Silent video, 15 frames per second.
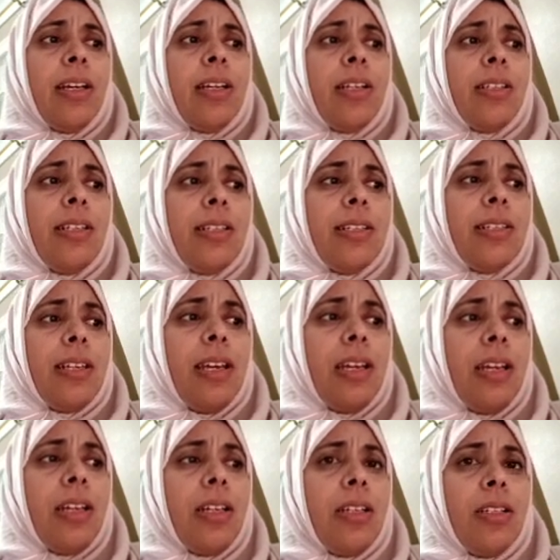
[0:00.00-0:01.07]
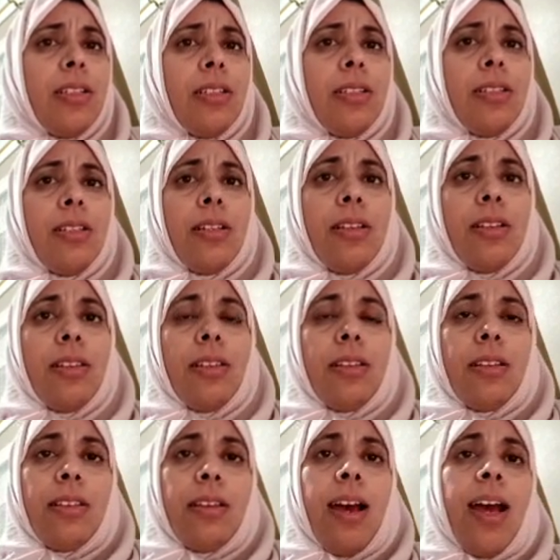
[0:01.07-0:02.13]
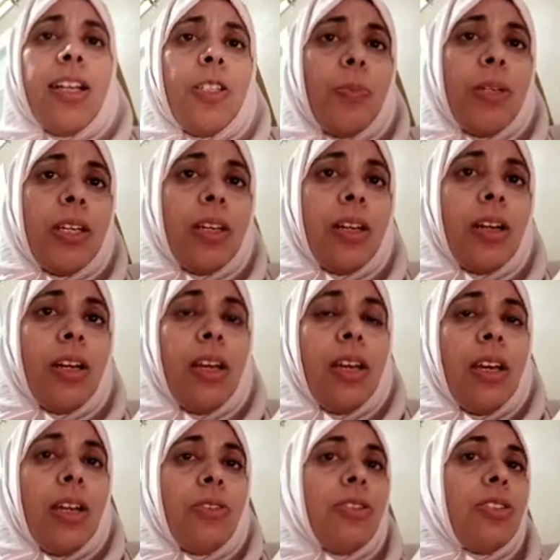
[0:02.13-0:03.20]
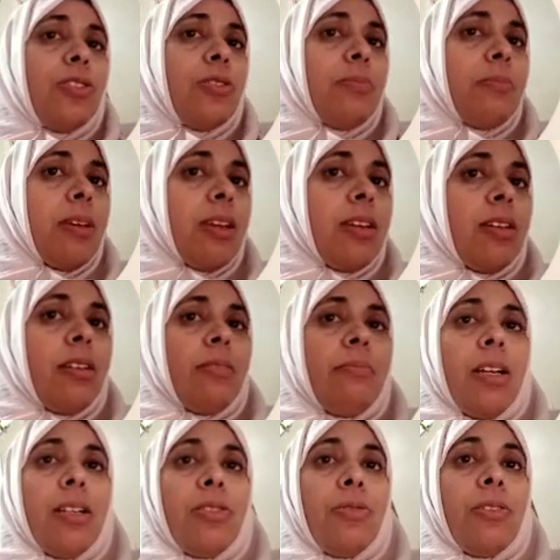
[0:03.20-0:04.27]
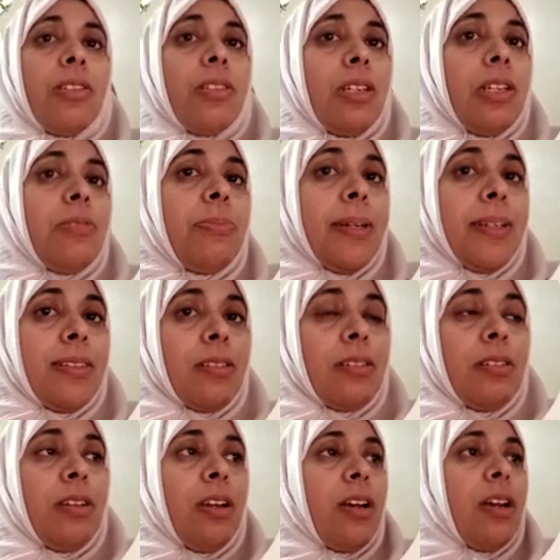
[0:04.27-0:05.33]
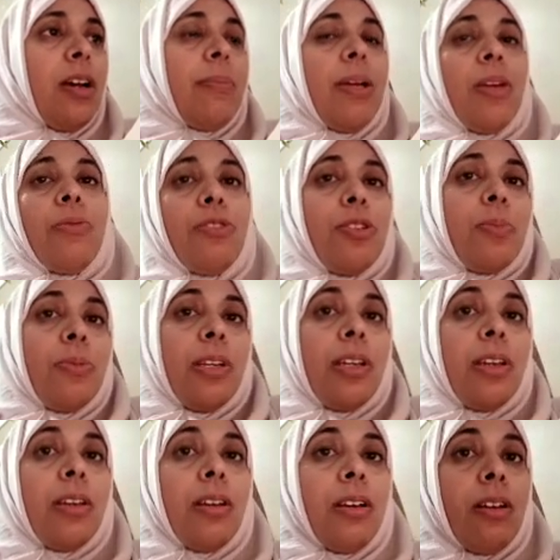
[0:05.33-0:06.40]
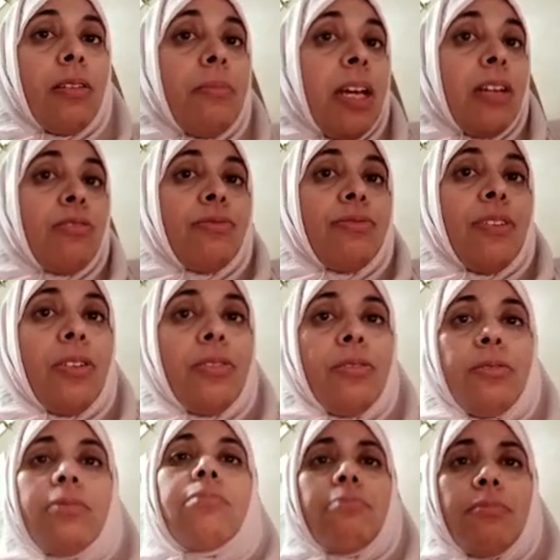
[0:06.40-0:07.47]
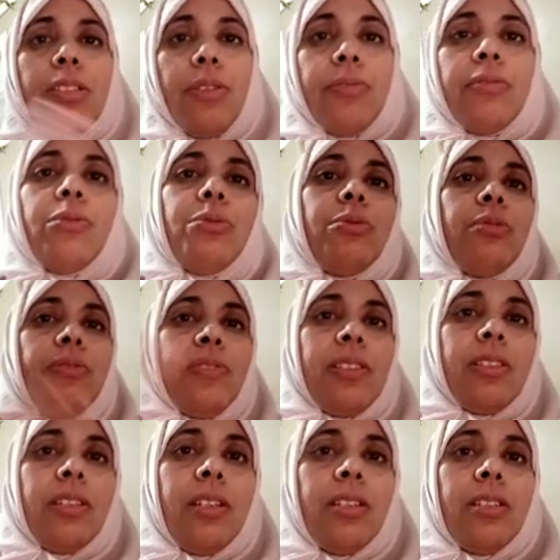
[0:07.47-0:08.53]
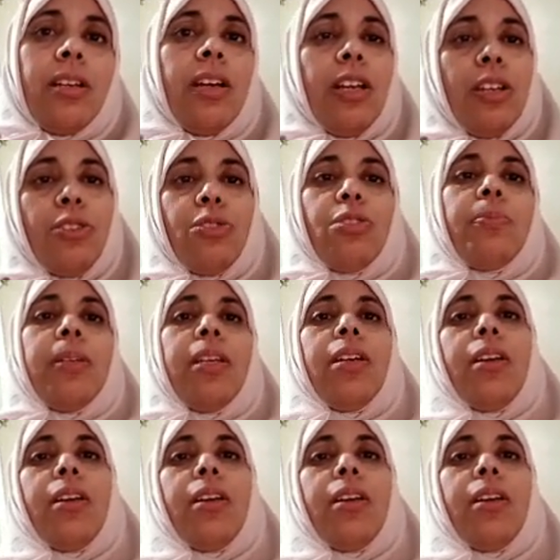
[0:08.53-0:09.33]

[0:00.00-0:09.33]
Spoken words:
let's say, the high speaker in order to make my students hear better? Am I going to bring a microphone? So all of these things should be